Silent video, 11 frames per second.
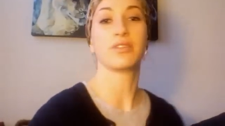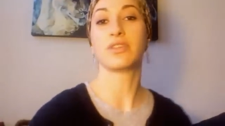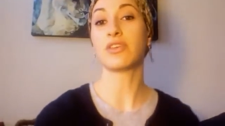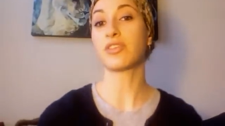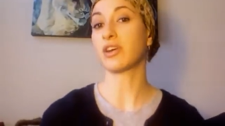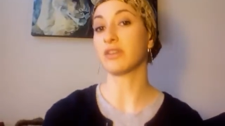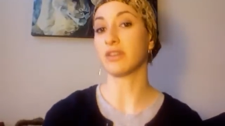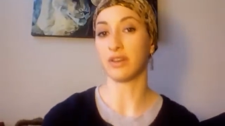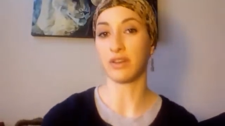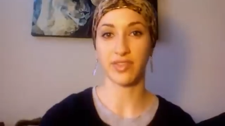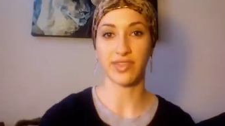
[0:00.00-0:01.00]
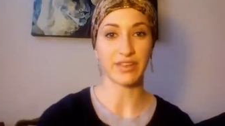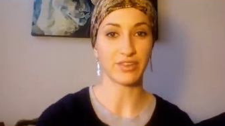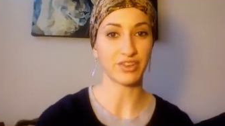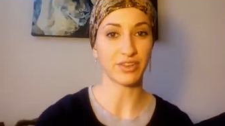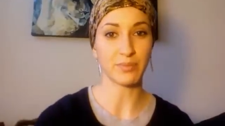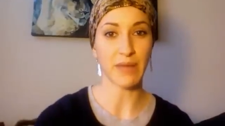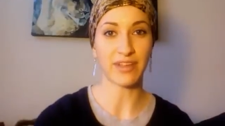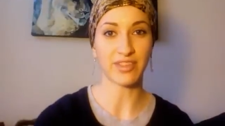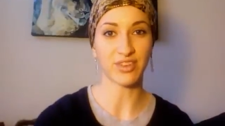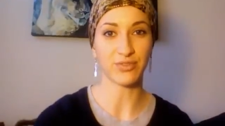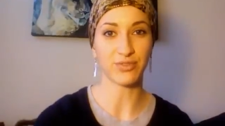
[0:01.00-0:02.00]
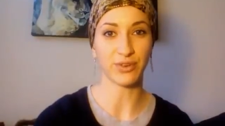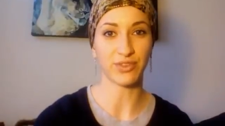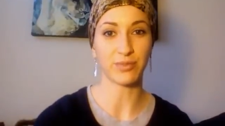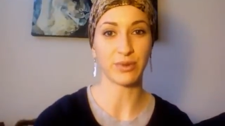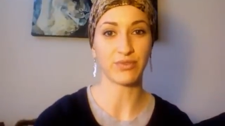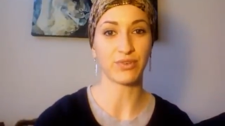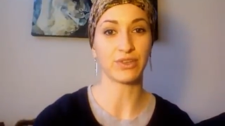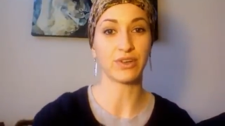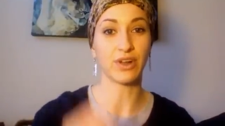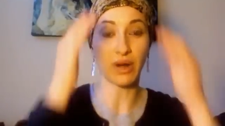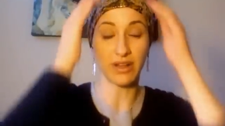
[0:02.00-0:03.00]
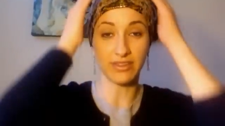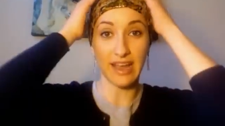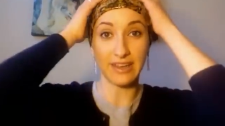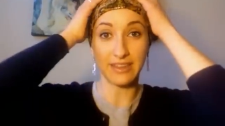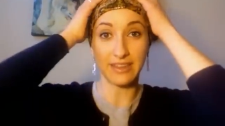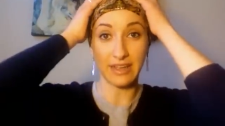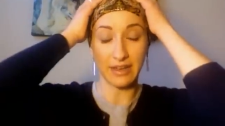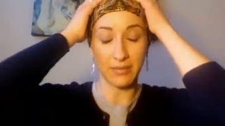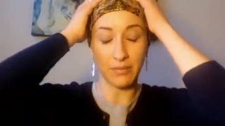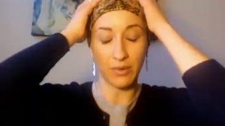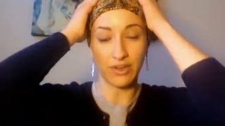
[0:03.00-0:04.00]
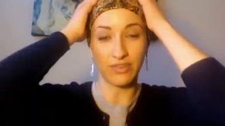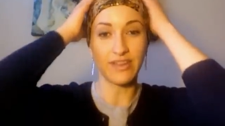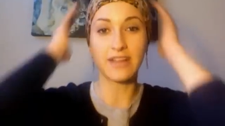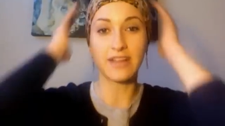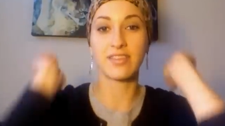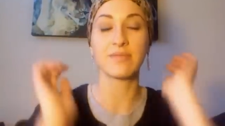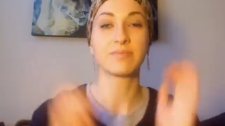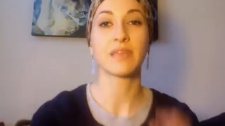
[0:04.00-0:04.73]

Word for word: these are the looks that you should master first before you go on to anything more advanced.